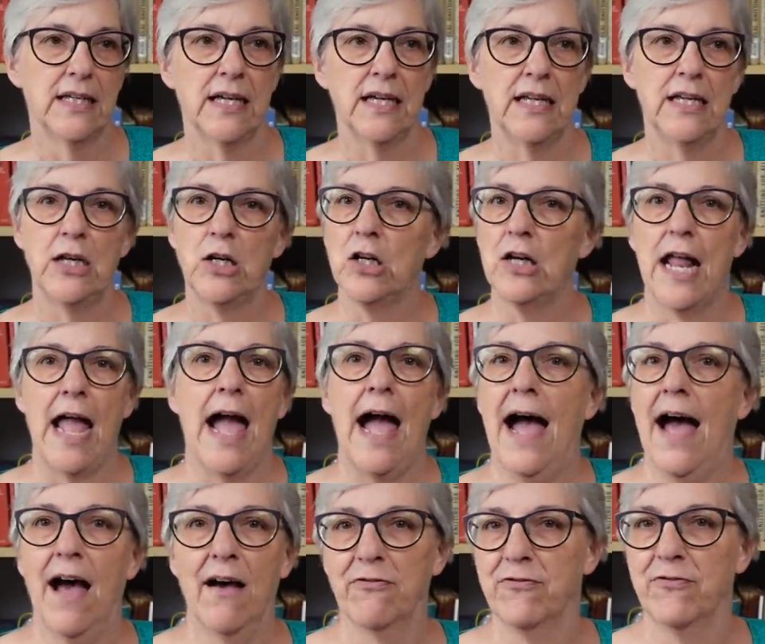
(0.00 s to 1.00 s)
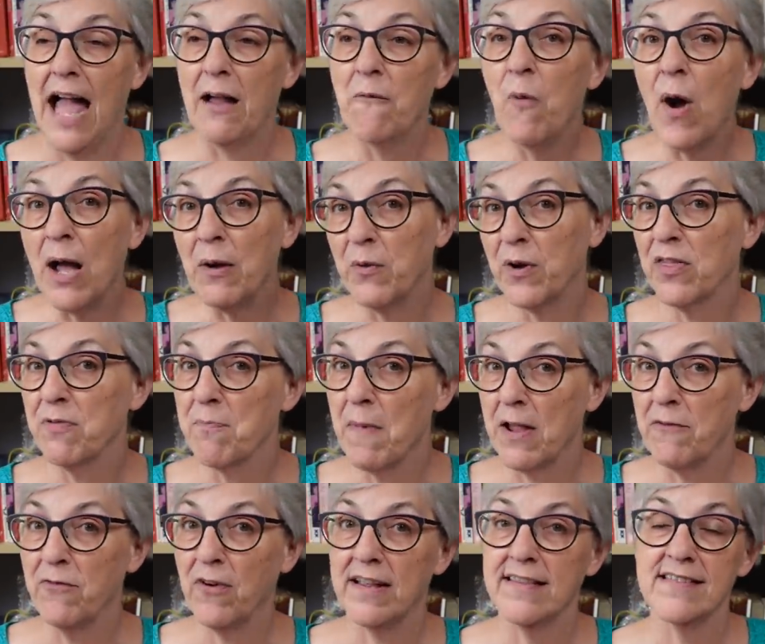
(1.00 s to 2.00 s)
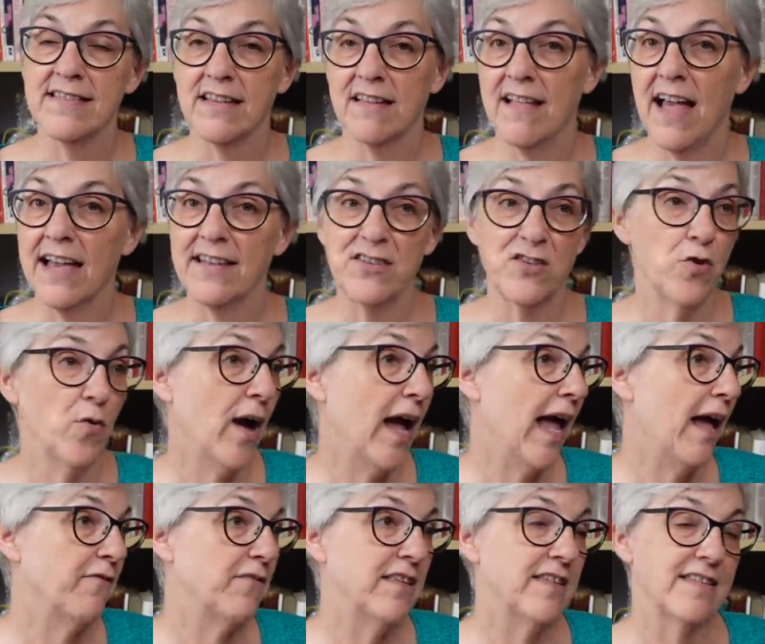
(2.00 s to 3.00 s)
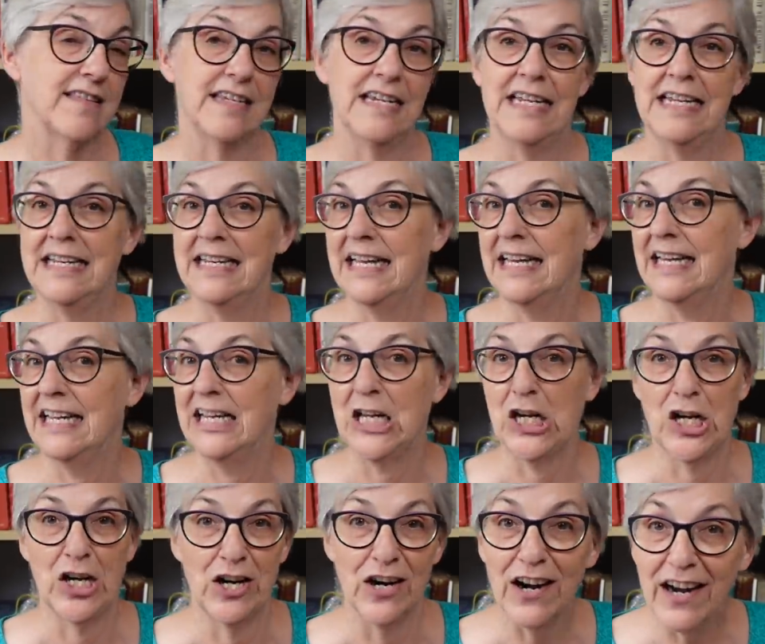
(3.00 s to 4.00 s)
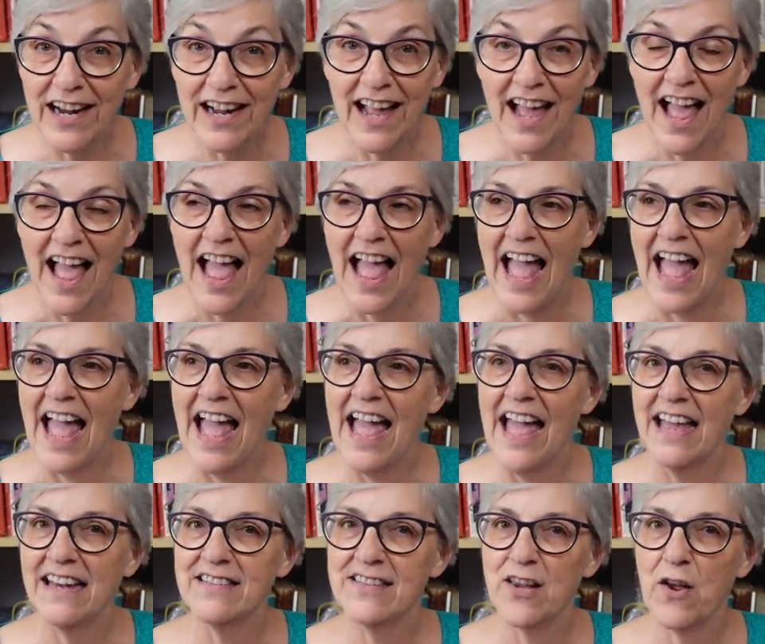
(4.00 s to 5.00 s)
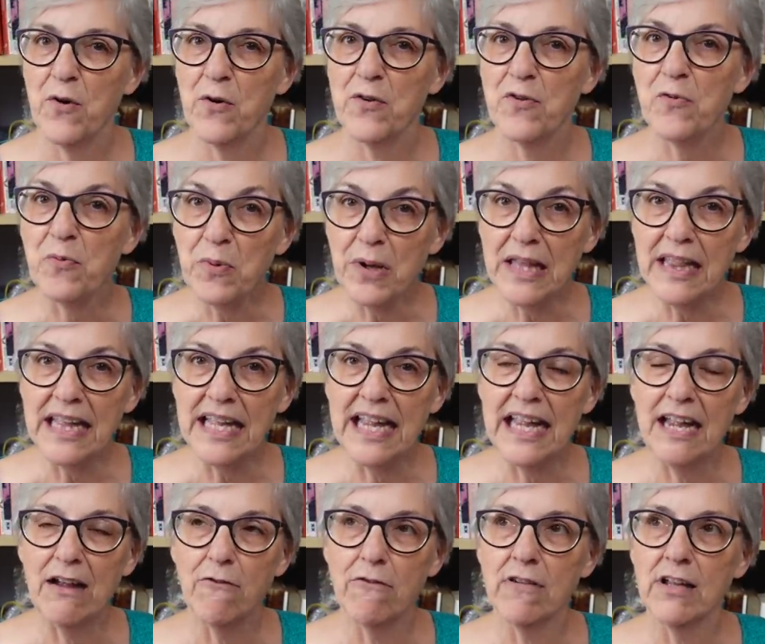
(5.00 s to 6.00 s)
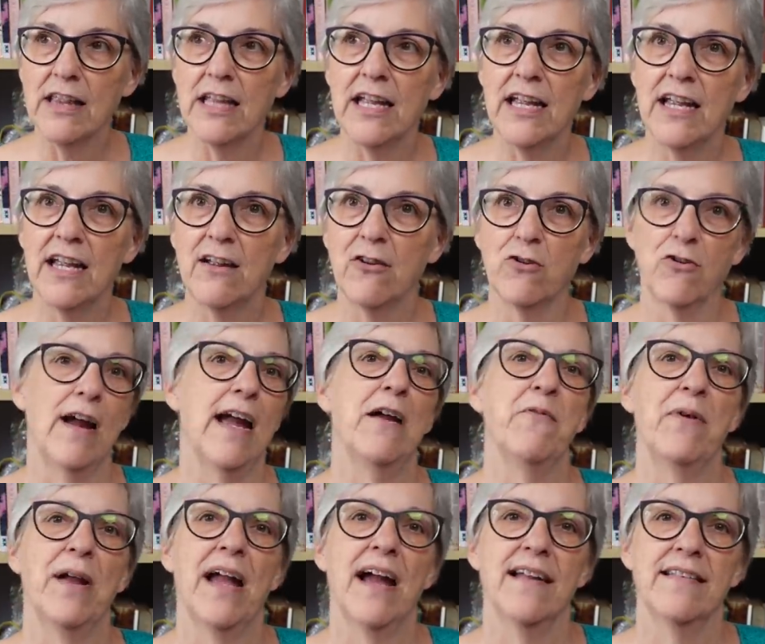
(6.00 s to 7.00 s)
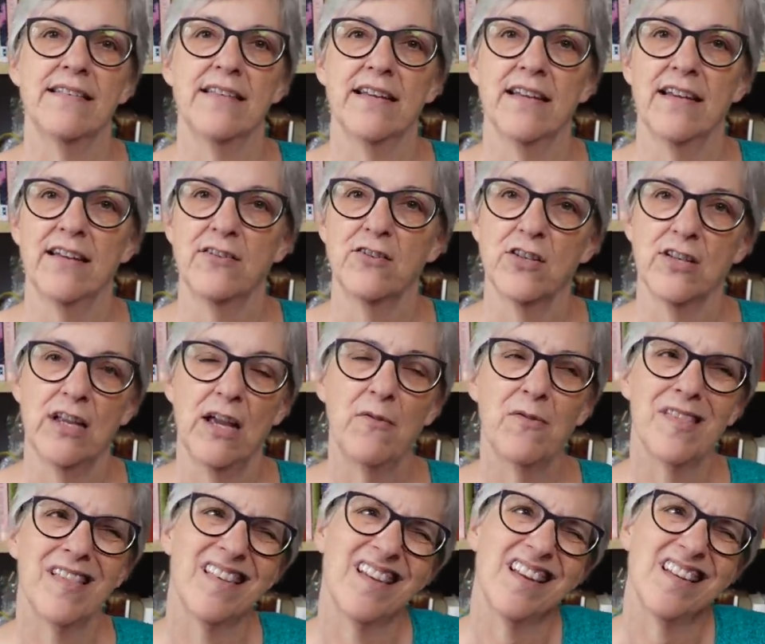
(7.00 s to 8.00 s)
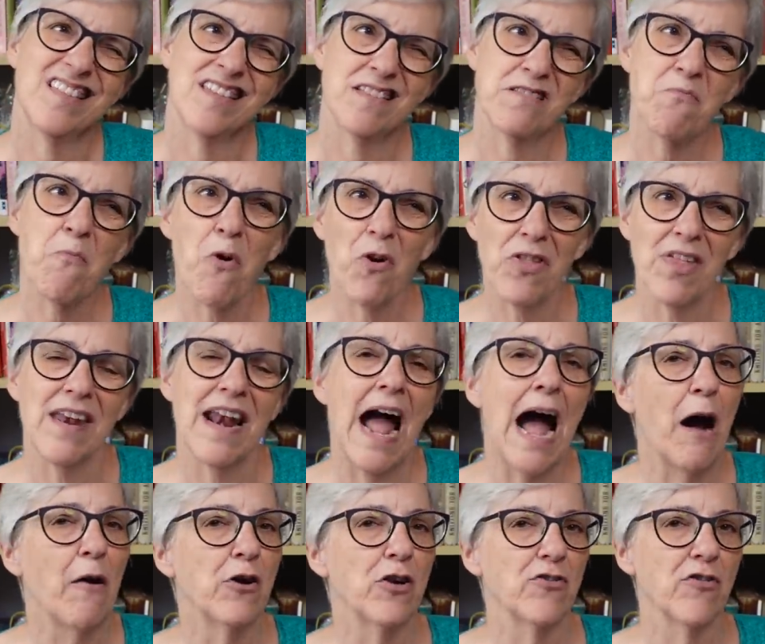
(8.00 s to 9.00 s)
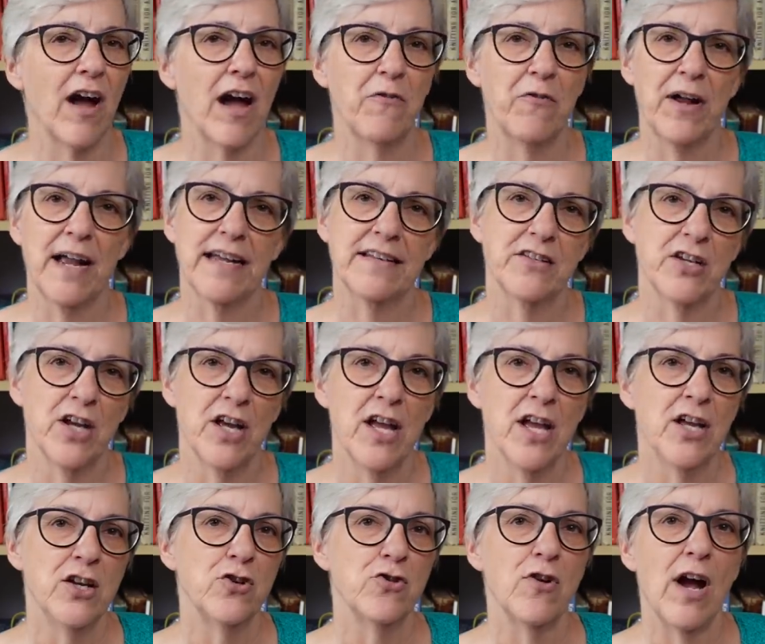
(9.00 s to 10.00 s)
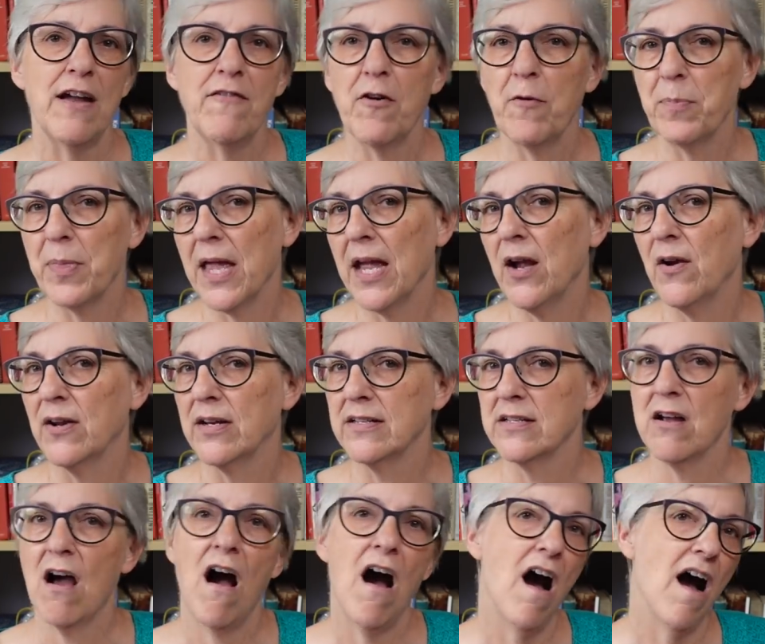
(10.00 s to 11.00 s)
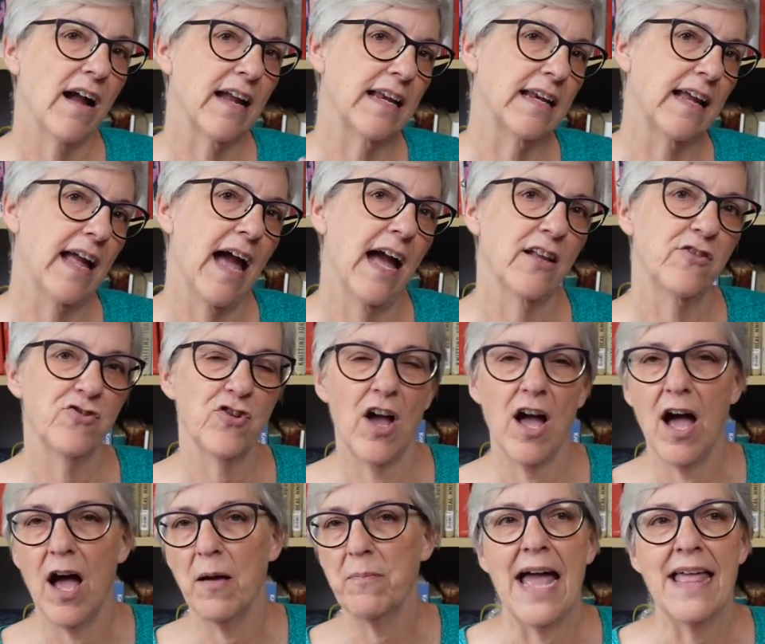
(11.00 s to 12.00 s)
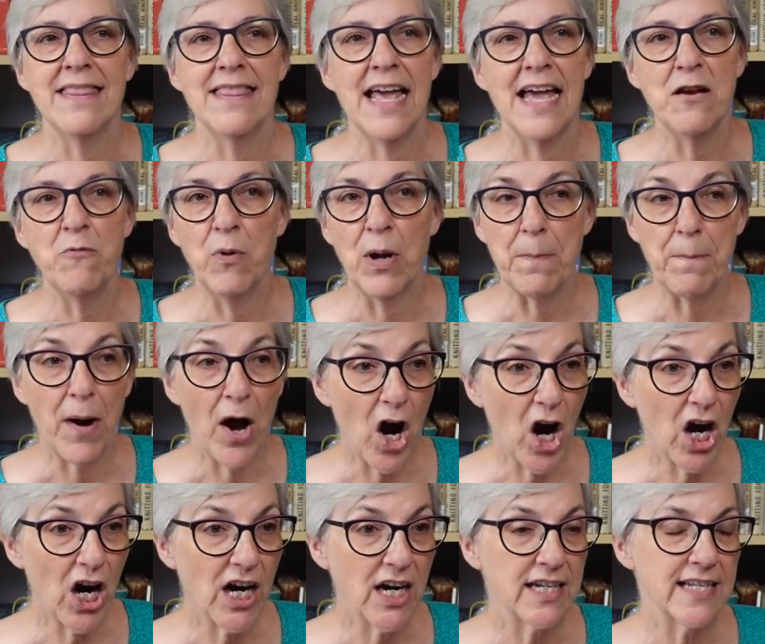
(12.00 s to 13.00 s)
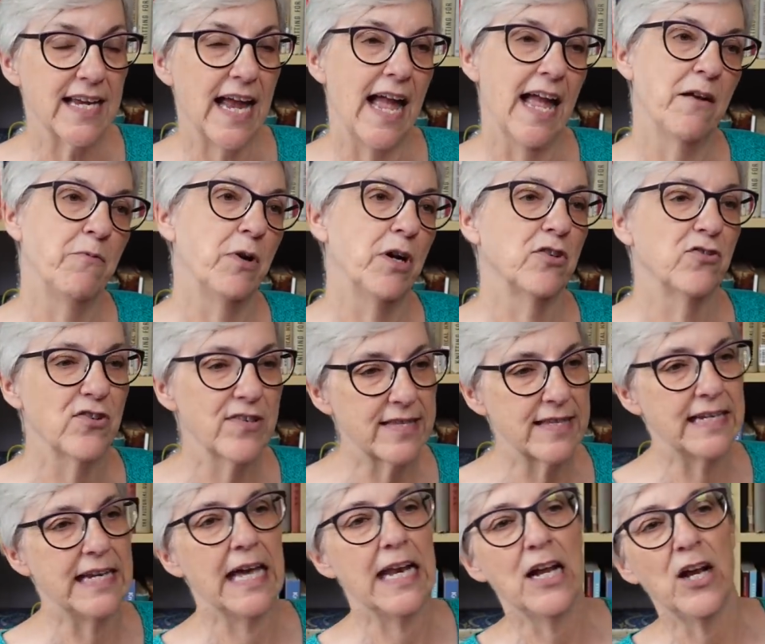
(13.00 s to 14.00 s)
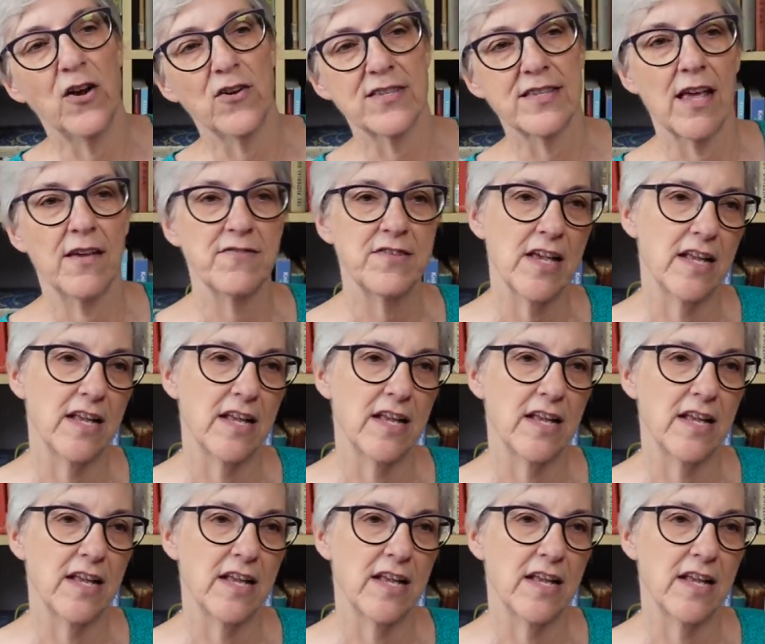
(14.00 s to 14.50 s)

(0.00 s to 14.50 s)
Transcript: a year and a half. I went with my friend Celeste, who I haven't seen in a year. And so it was really, really great. We got to it was, because it's more than an hour drive, we got to drive up there and talk and catch up. And then we parked and we were just getting ourselves